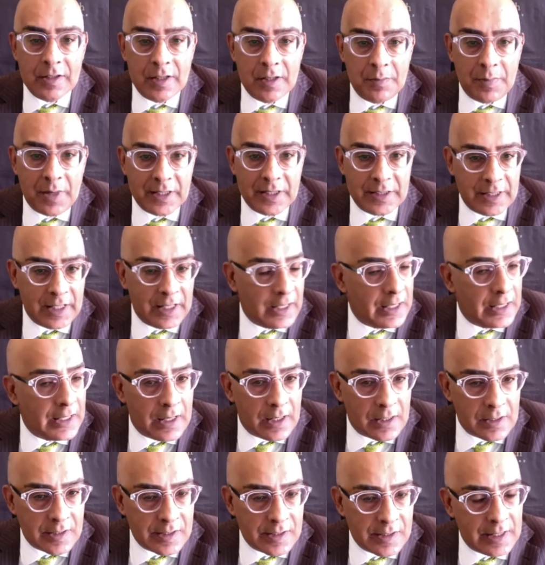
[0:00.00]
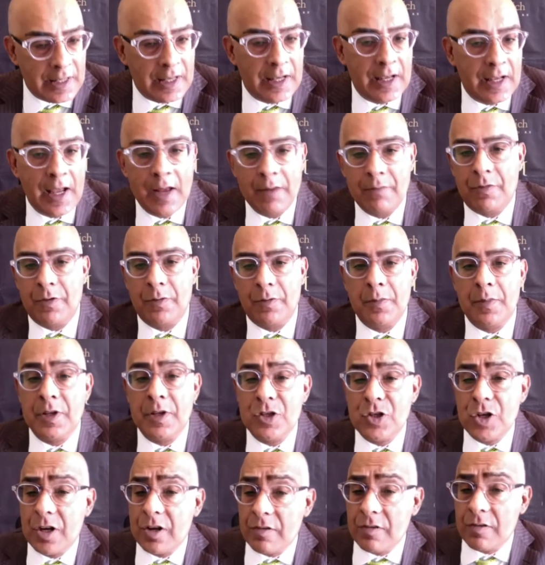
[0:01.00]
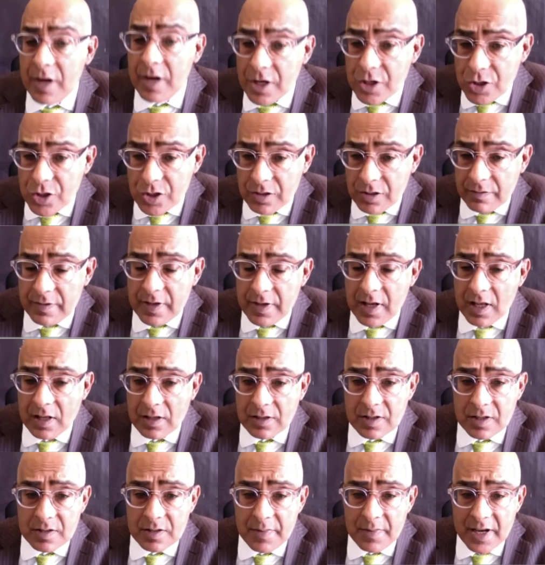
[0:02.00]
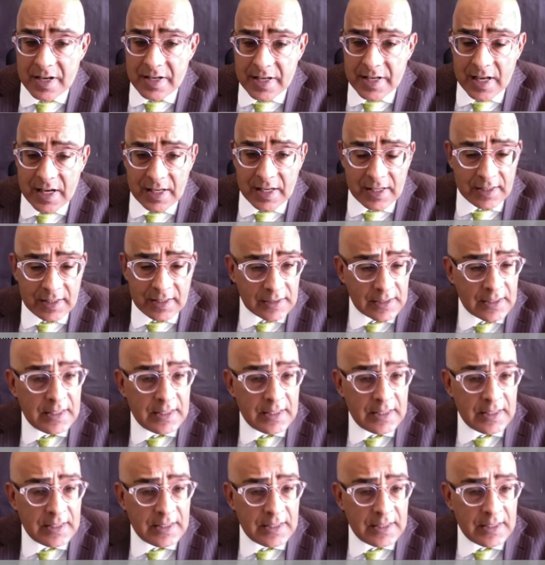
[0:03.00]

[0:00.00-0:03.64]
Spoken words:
by telling us that he came from the generation of Nelson Mandela,